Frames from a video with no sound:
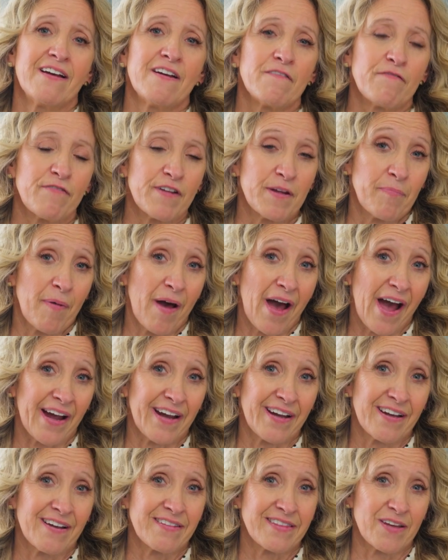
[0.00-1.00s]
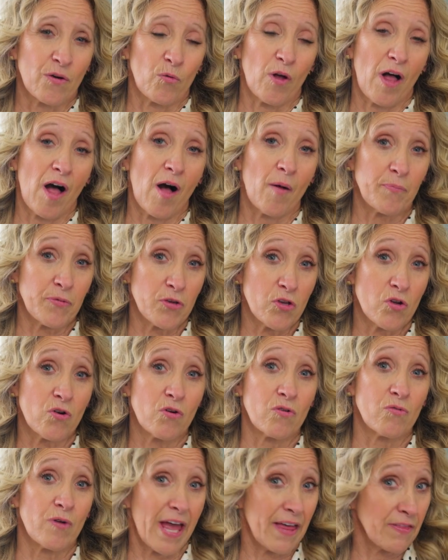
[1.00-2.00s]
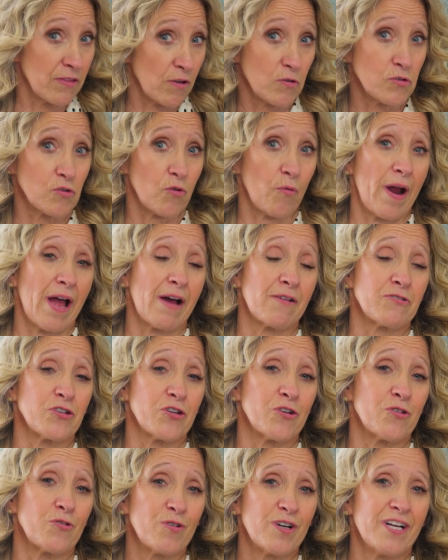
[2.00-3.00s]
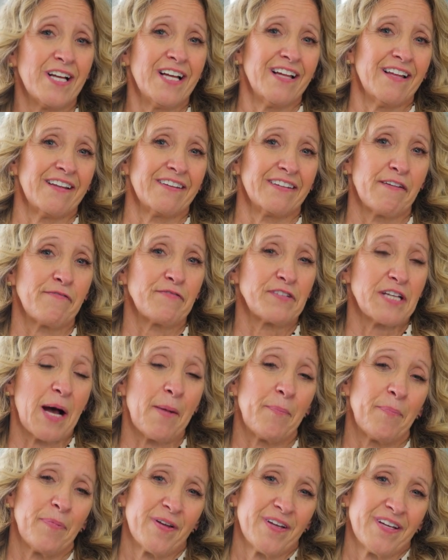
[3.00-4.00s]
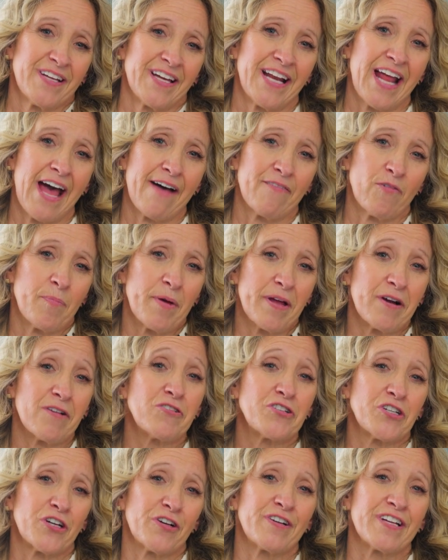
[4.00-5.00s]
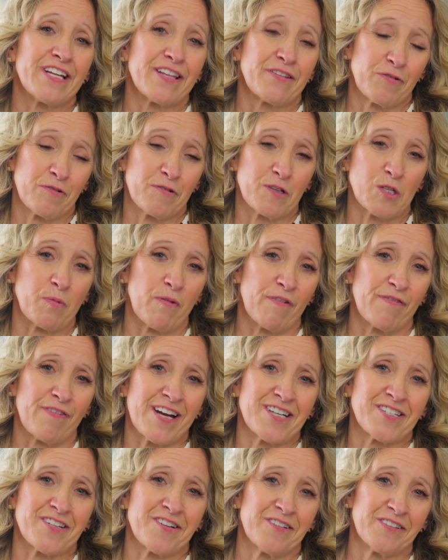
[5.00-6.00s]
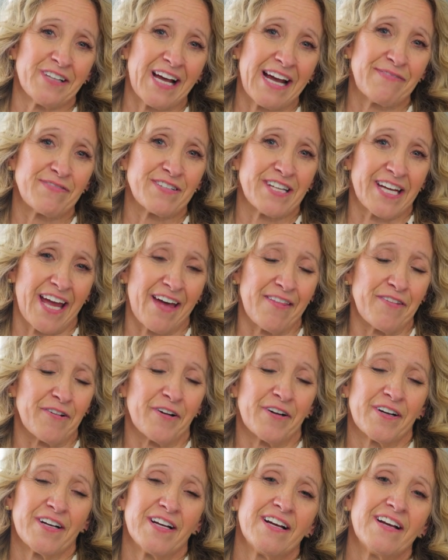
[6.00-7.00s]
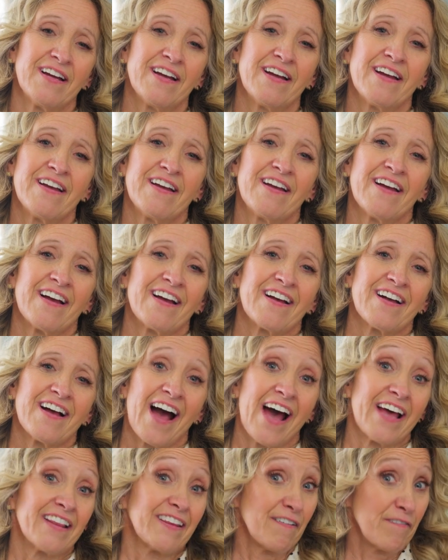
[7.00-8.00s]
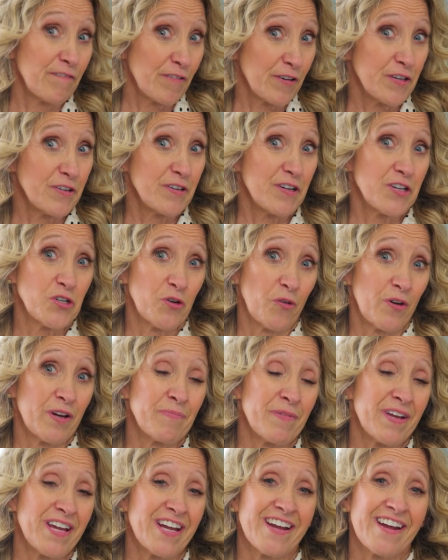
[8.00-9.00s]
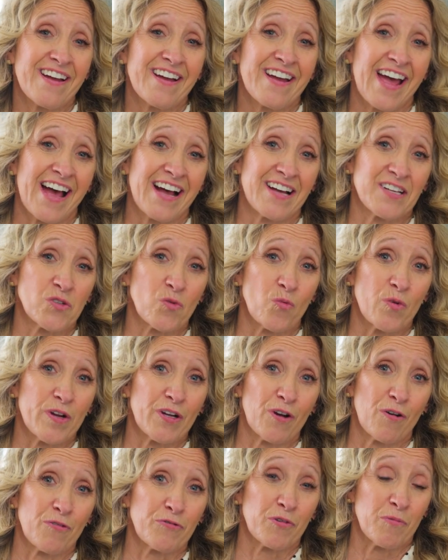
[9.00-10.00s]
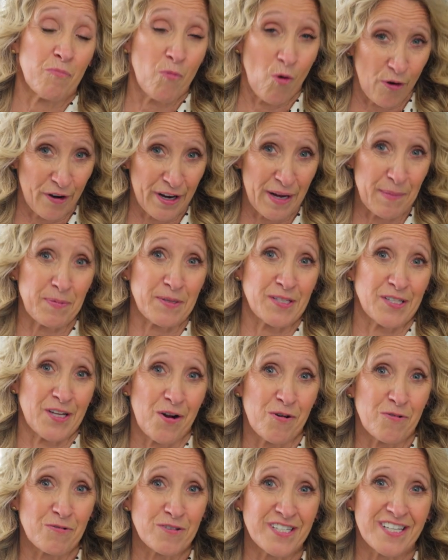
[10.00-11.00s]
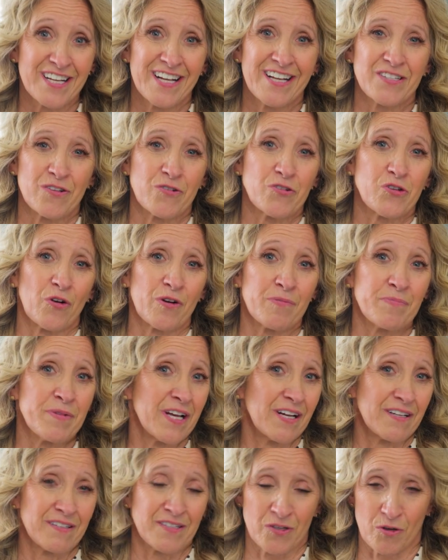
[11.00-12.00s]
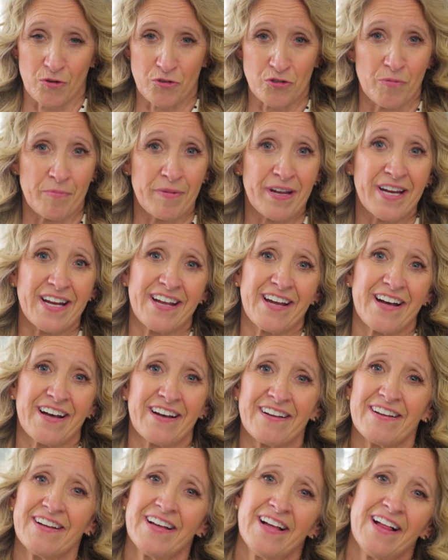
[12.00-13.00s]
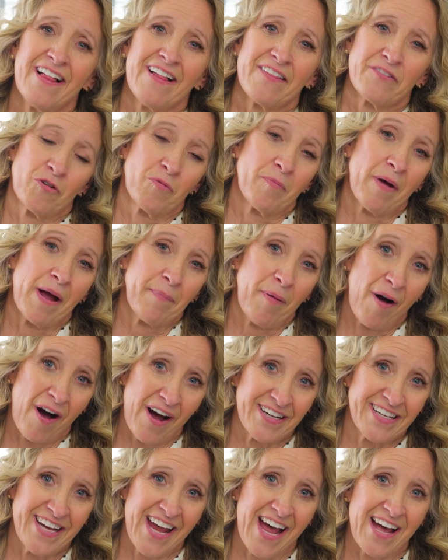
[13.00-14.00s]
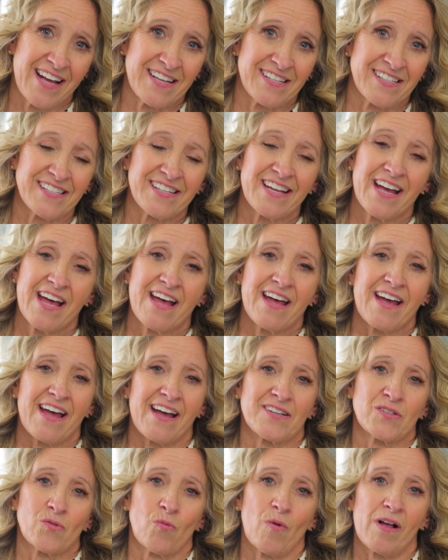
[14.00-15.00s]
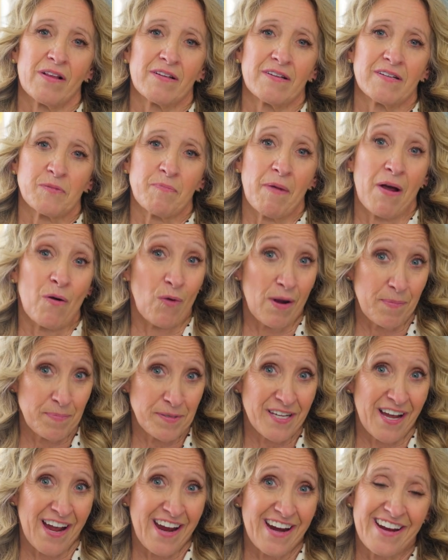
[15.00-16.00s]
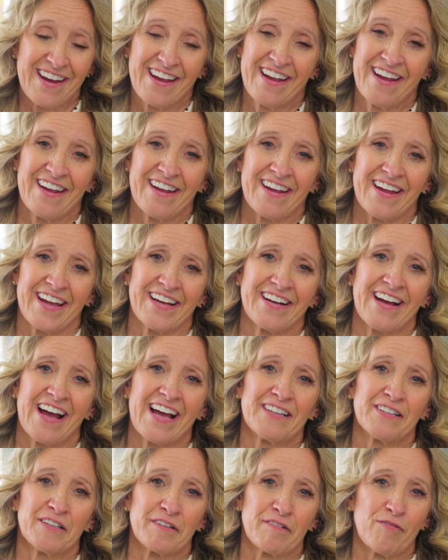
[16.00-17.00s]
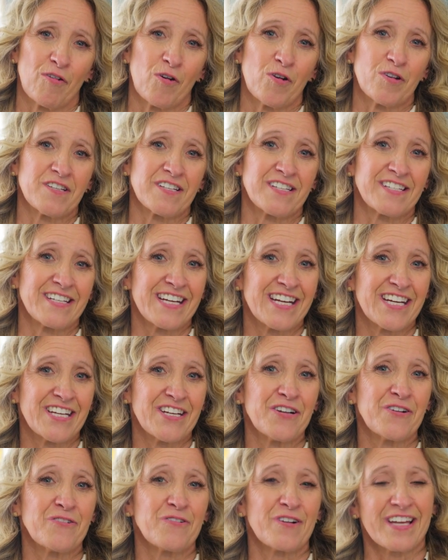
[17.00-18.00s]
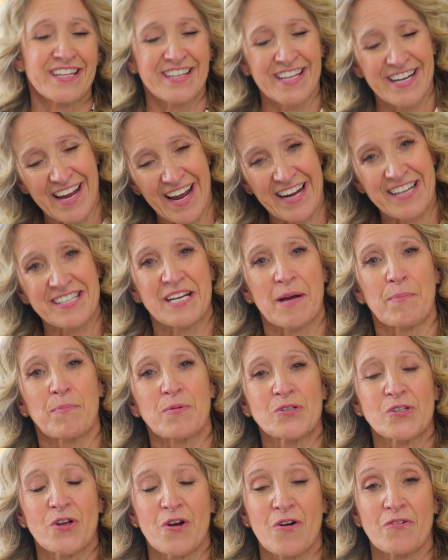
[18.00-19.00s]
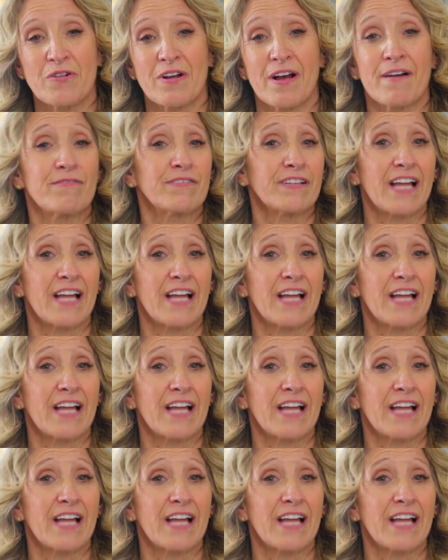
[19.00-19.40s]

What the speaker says: feedback that will help you and those around you lift up and have a better journey through this professional life together. I'd love for you to join me as we go through more episodes. So join me on social media, through my podcasts, as well as my website. And I look forward to seeing you in the next episode of